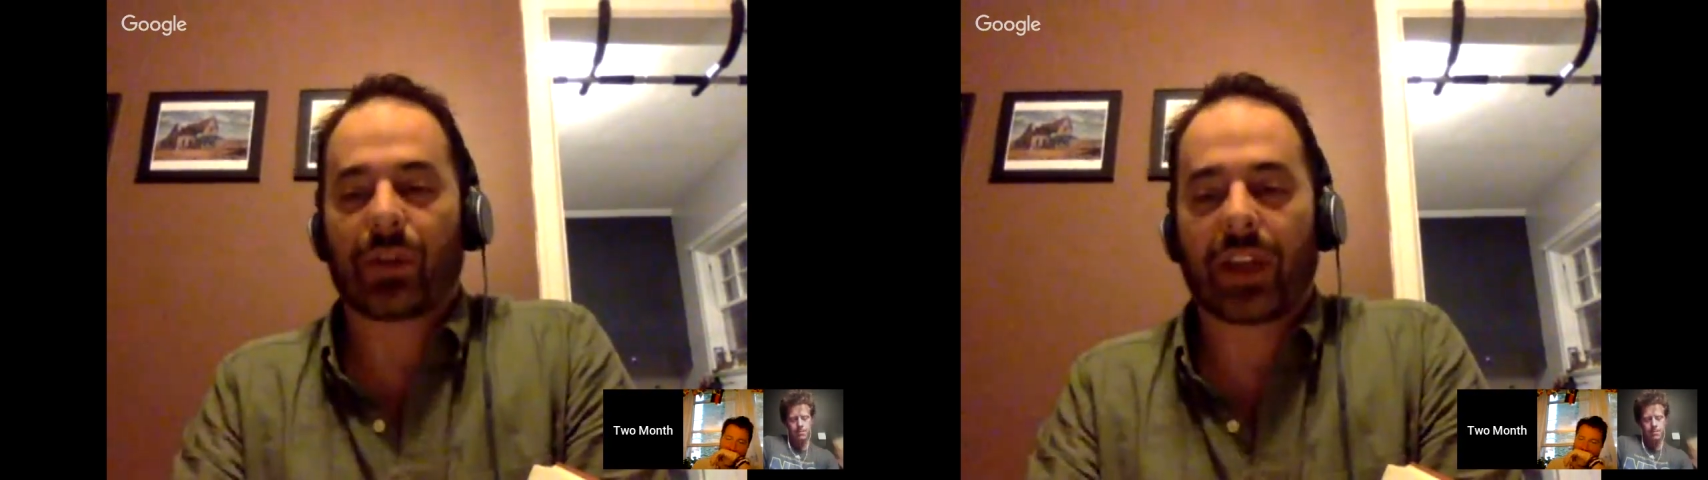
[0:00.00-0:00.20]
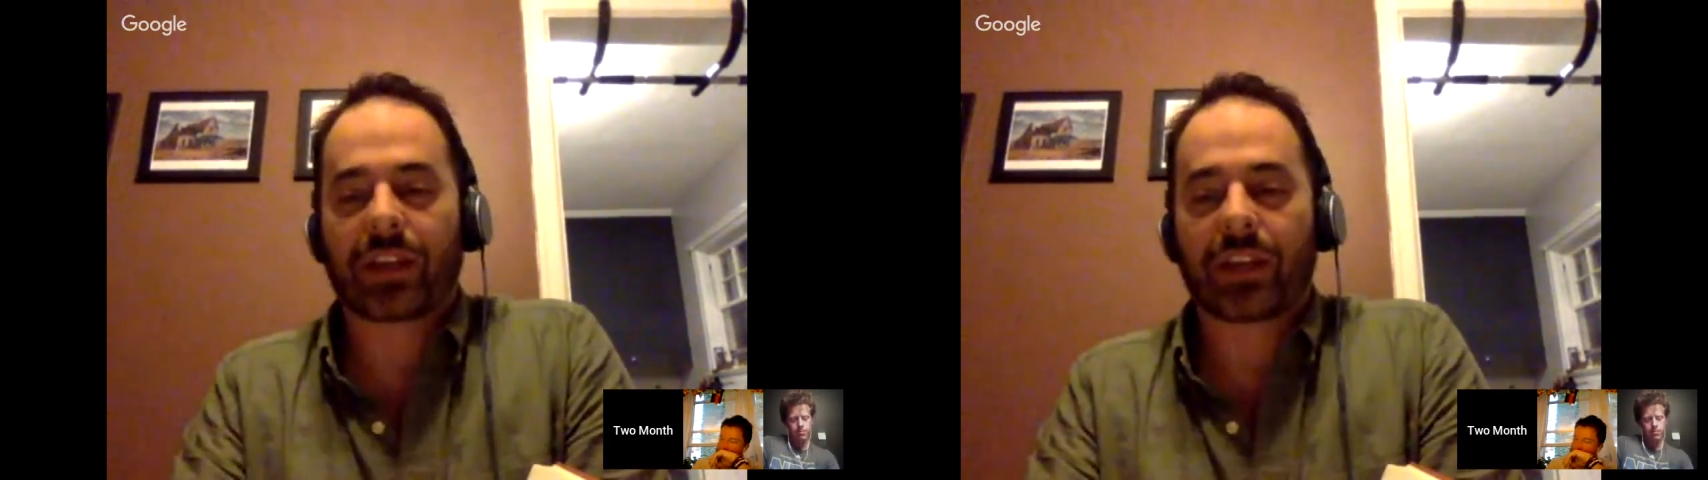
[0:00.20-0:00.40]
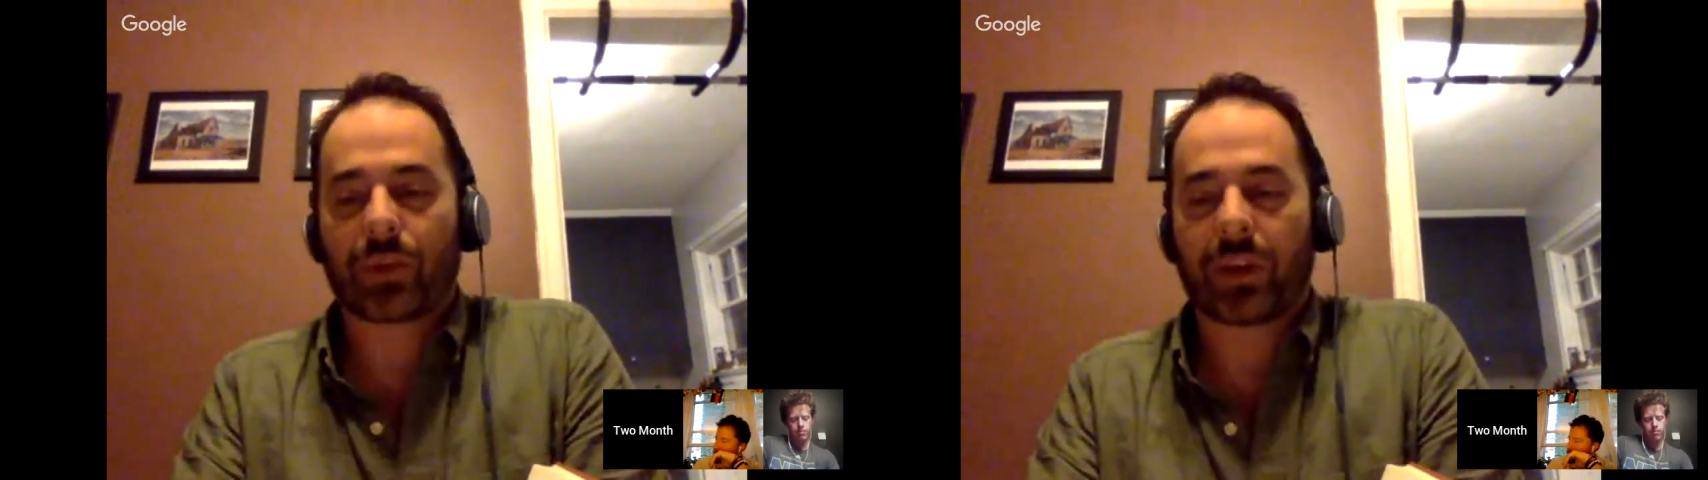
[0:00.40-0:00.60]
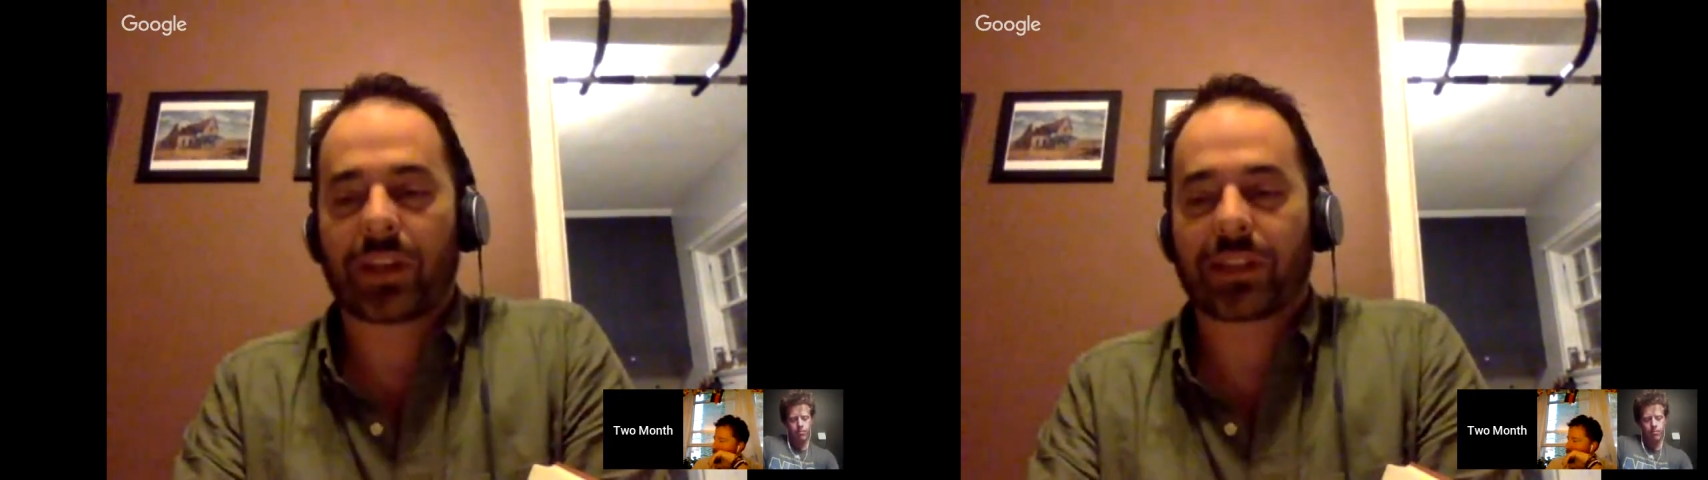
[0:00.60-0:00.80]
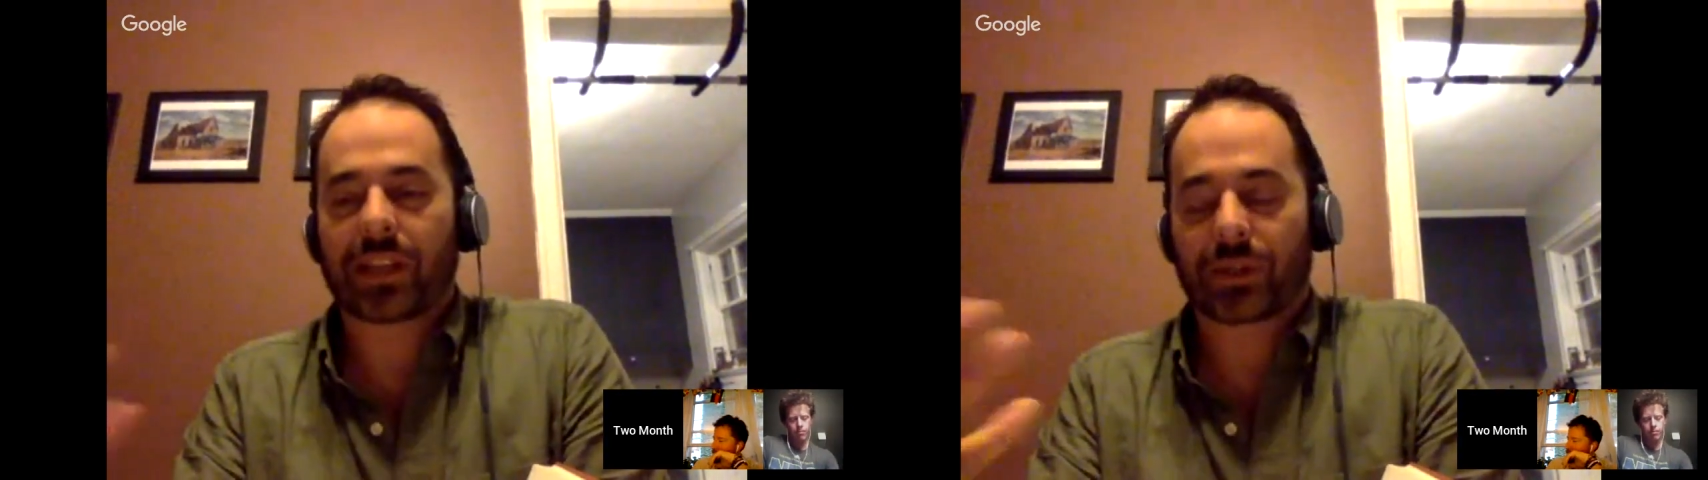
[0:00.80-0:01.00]

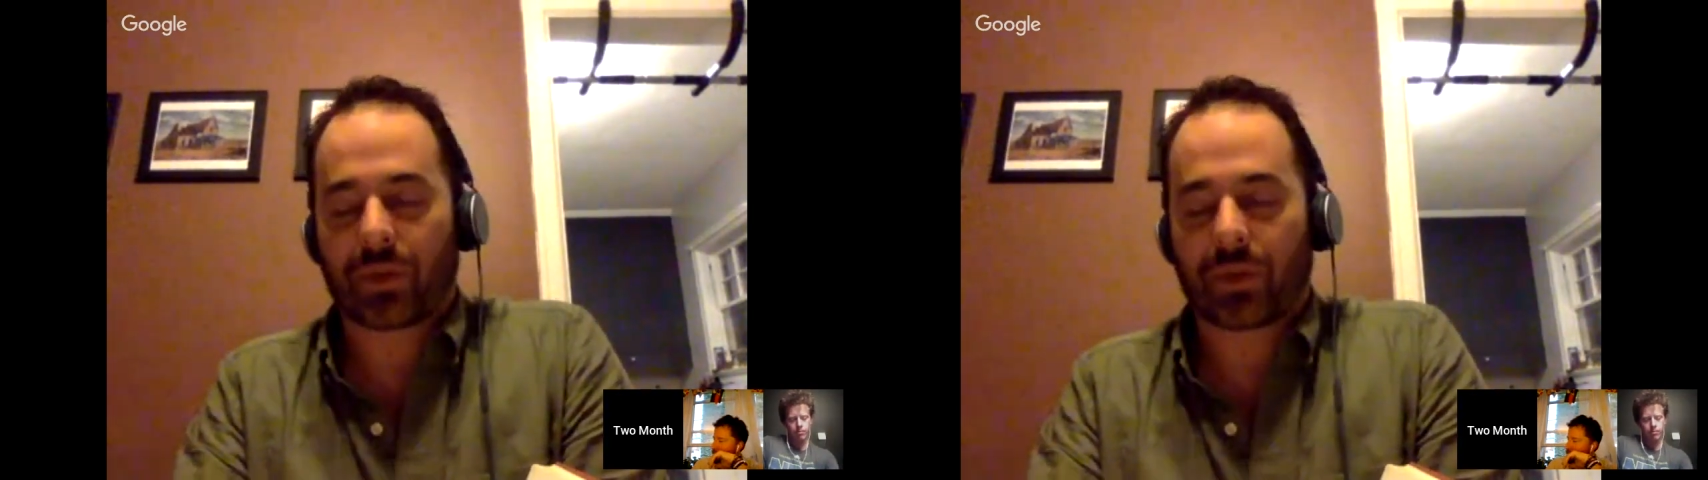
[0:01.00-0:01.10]
1926